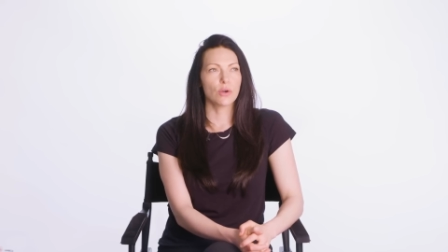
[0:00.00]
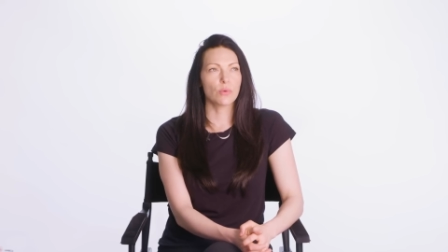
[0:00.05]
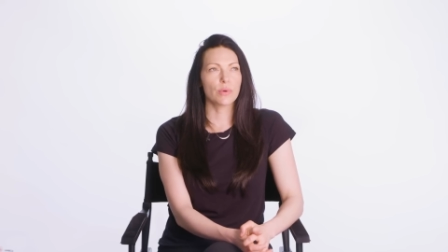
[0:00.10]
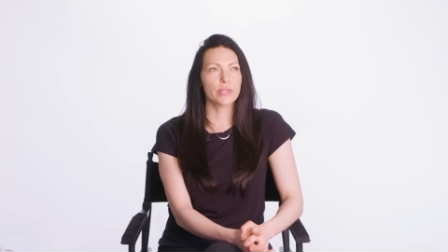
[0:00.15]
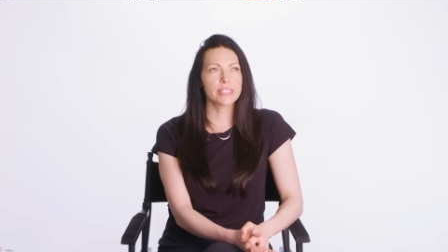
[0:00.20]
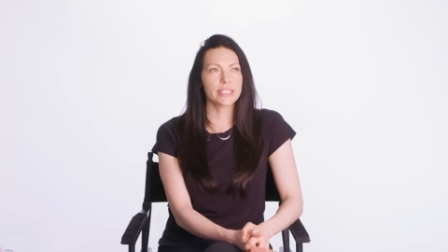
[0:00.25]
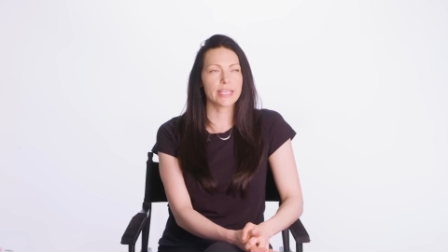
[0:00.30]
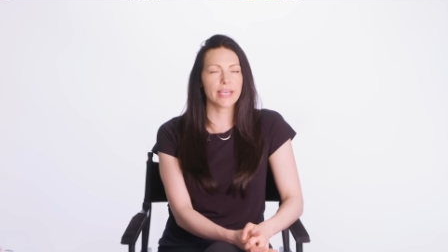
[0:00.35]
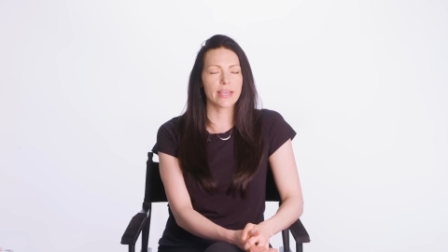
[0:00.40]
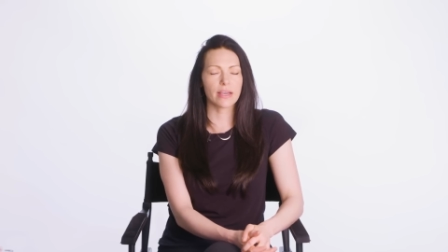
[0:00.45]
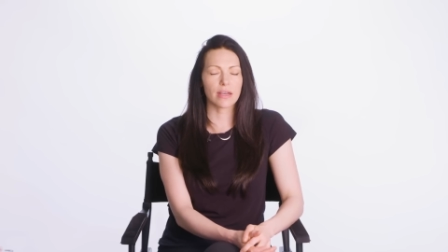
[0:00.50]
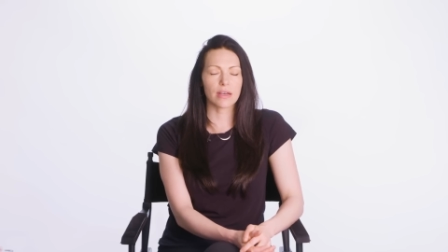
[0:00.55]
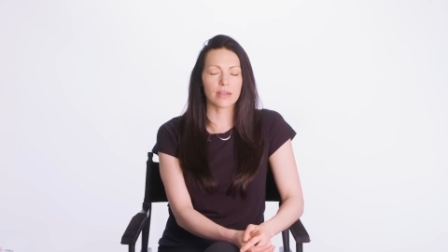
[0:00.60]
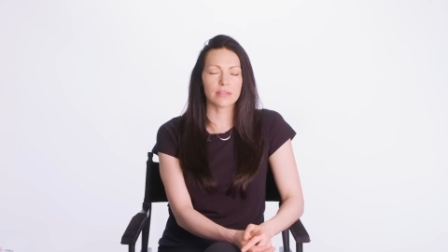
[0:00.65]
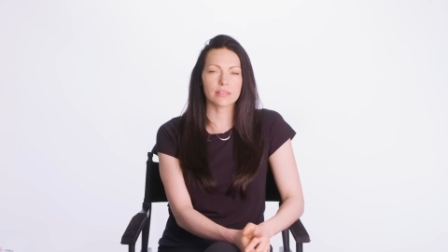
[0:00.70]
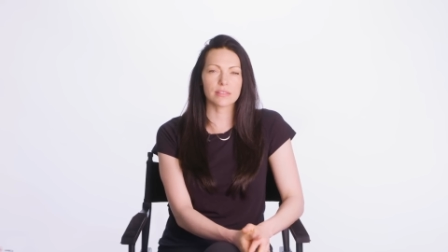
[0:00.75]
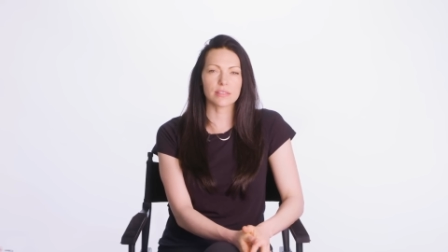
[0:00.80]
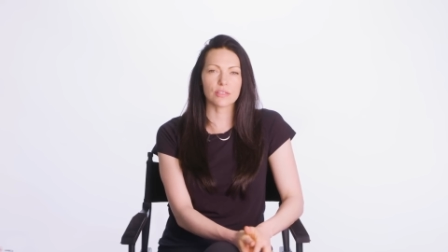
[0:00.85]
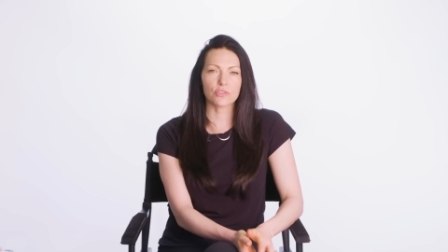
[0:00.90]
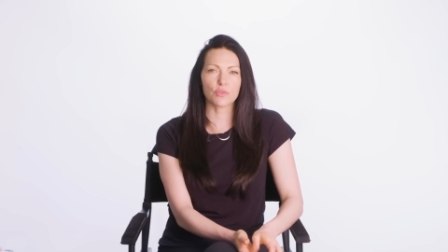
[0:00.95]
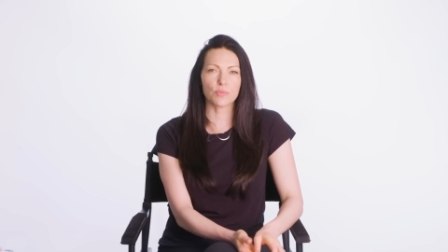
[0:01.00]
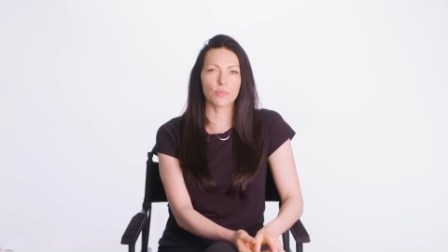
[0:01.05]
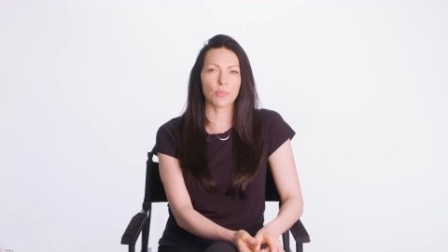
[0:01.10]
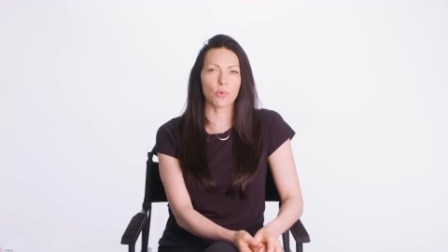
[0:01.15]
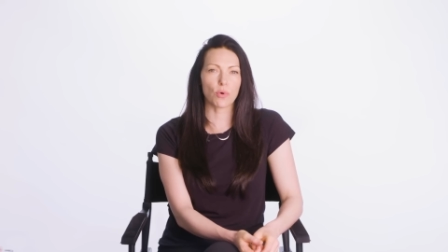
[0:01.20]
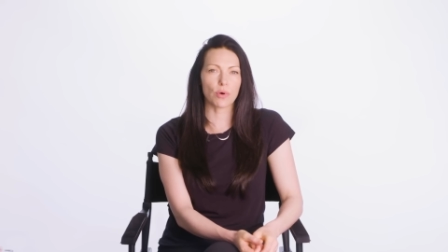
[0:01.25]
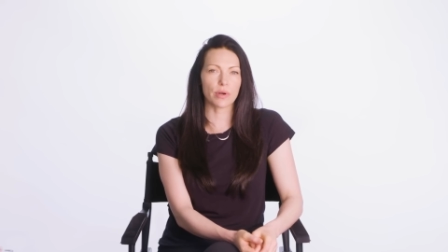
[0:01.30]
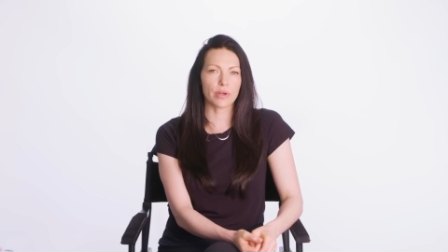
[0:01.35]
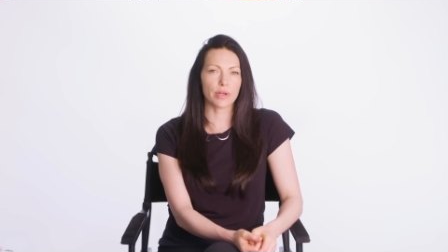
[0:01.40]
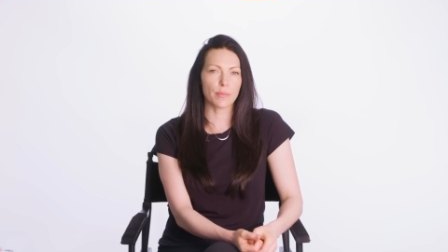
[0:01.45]
we take on such
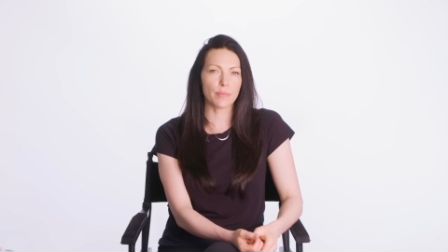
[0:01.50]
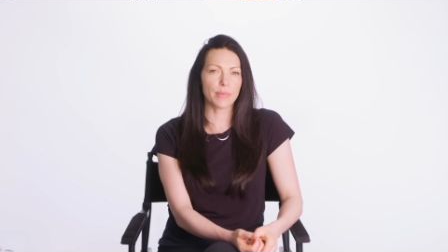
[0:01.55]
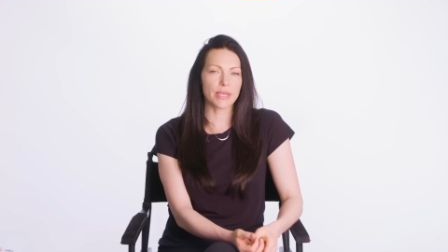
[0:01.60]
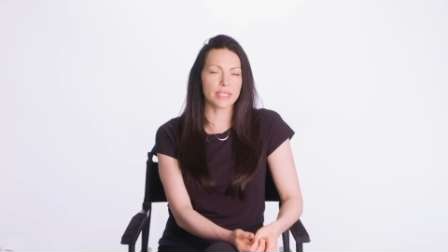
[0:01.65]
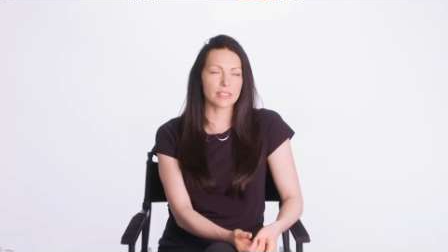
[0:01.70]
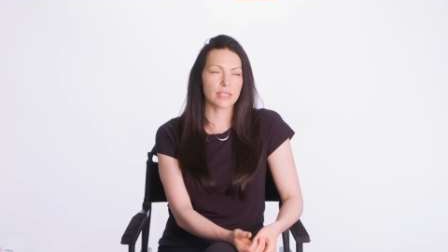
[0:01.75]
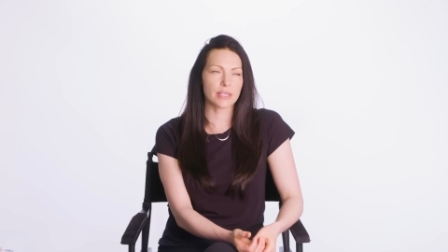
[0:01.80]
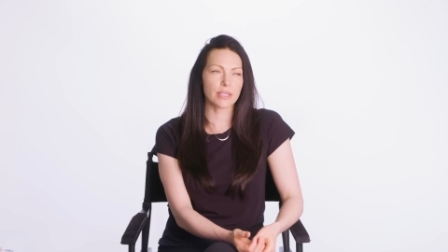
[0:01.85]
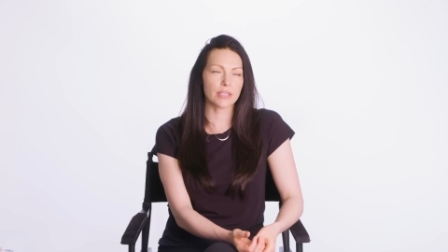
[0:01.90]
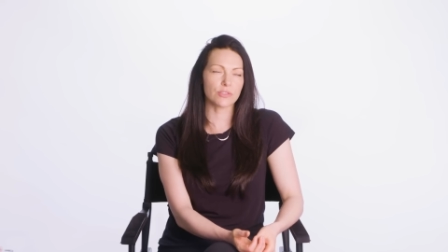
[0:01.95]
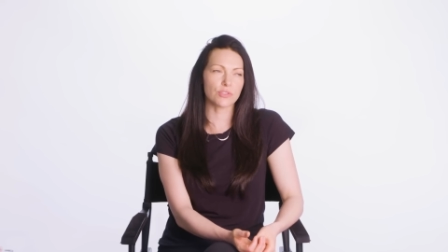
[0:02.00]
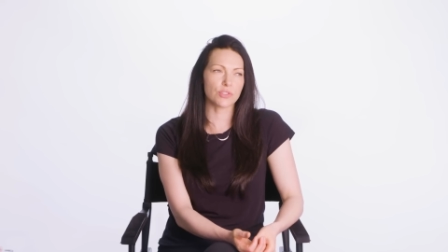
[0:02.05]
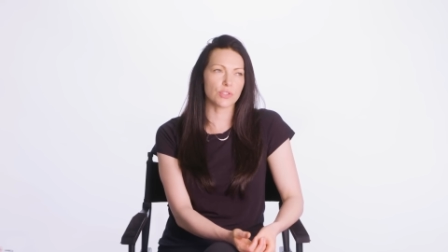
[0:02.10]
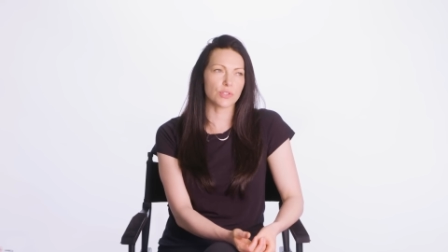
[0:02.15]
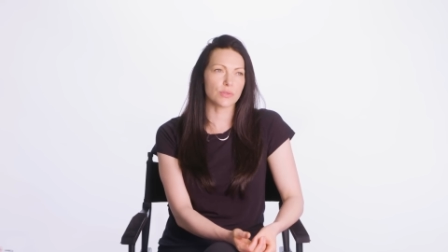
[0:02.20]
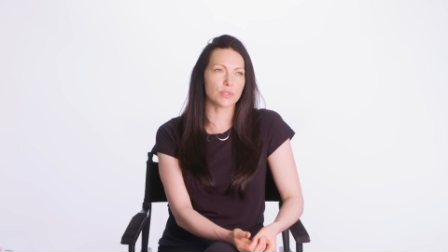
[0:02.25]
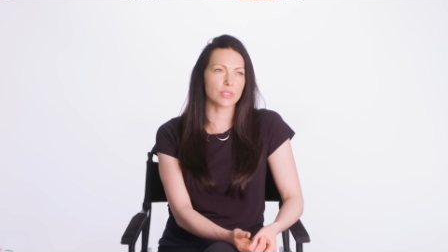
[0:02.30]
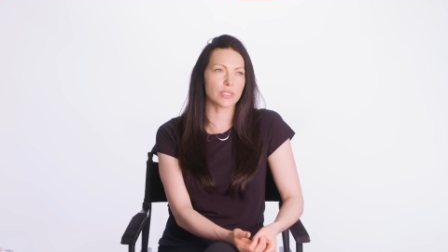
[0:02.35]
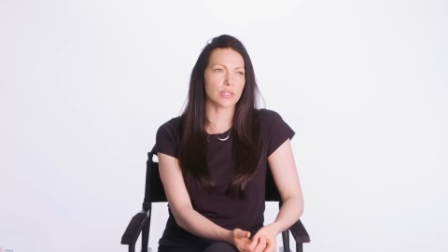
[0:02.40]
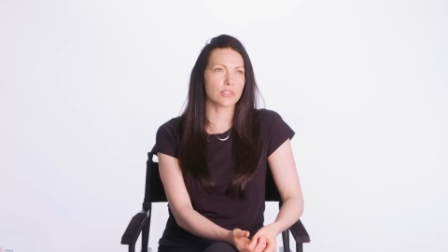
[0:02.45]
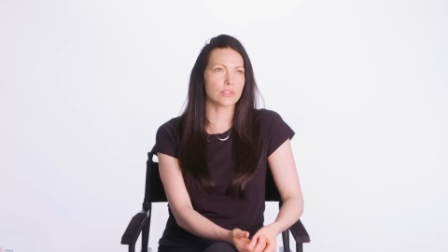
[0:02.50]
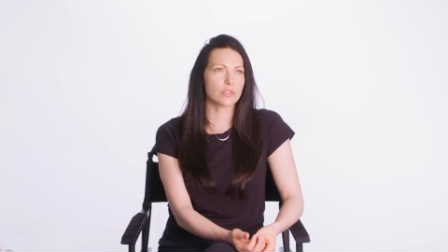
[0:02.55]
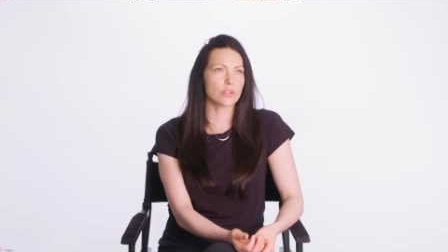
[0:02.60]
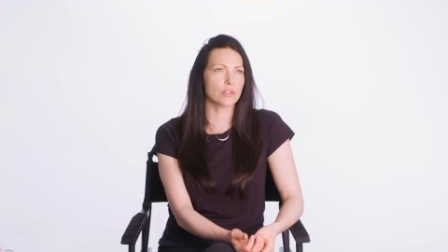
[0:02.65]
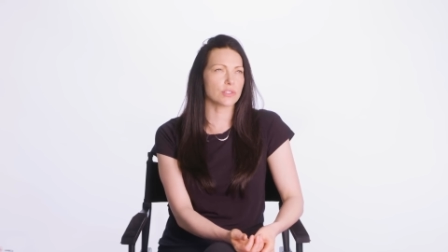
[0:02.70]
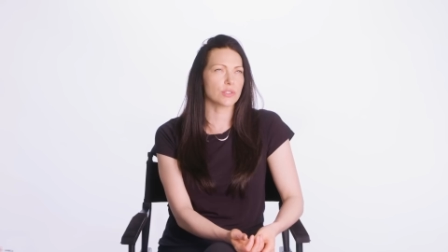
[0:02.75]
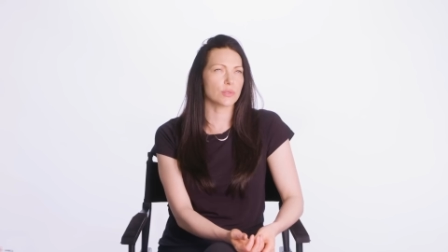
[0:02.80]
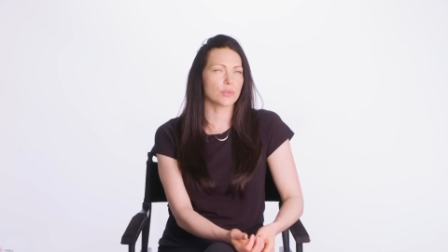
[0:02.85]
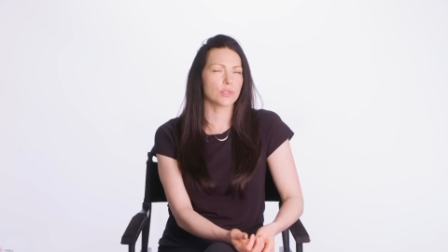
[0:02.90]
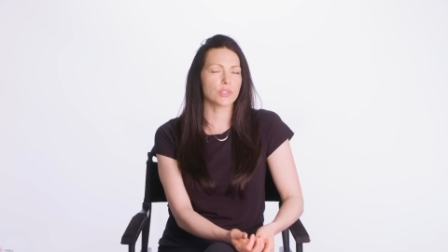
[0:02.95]
important, amazing issues, and it's
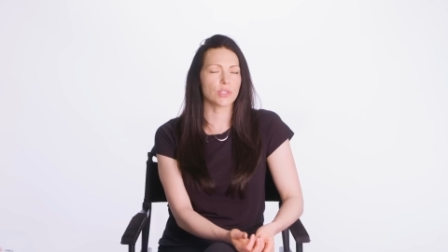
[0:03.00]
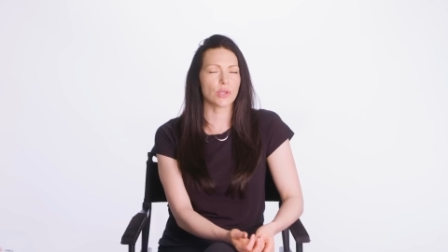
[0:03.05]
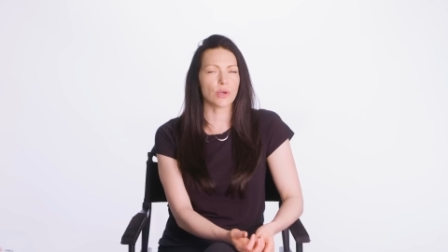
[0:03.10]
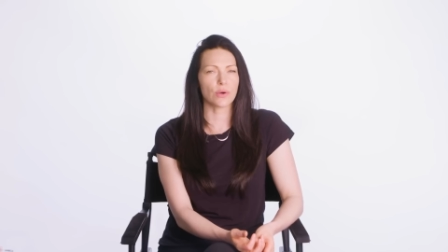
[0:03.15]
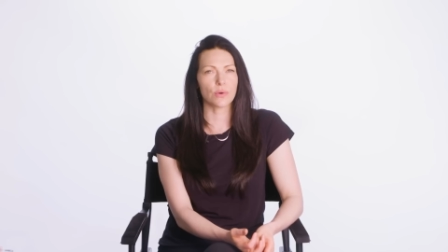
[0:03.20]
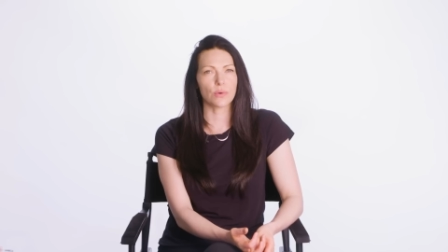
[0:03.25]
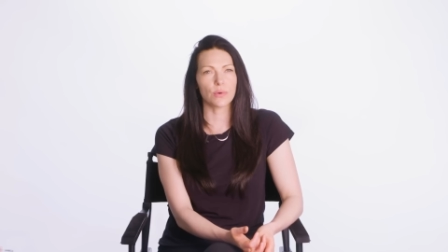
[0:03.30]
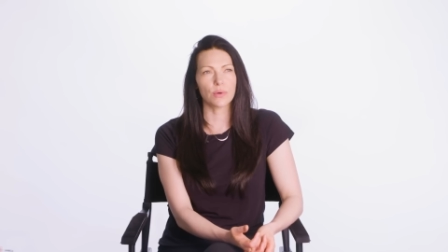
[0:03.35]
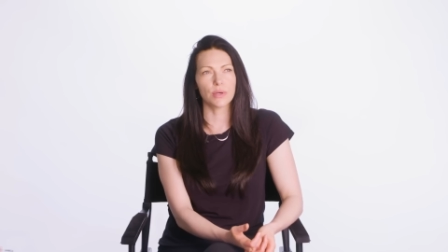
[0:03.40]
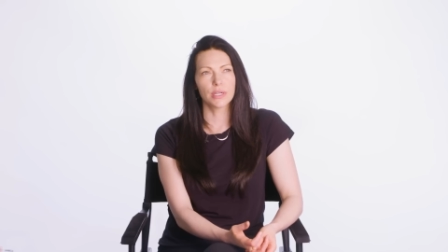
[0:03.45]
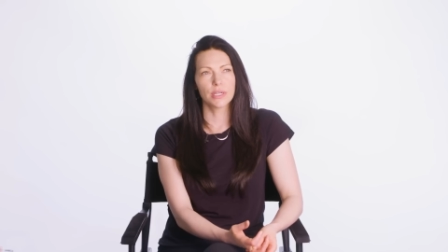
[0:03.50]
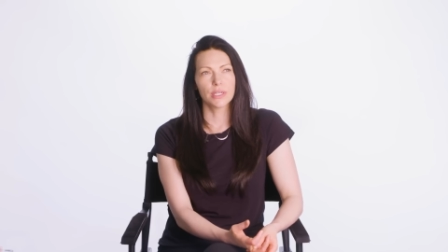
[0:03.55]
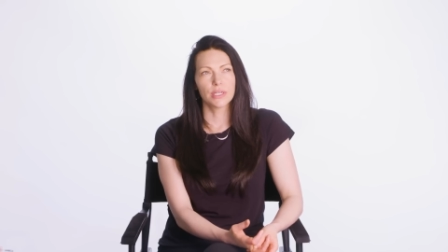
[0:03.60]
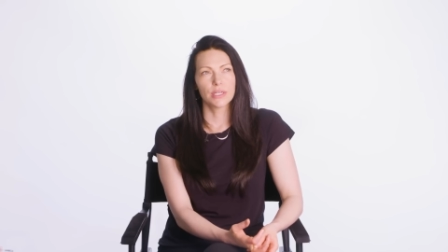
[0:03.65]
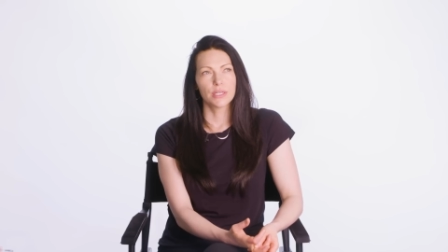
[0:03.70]
also so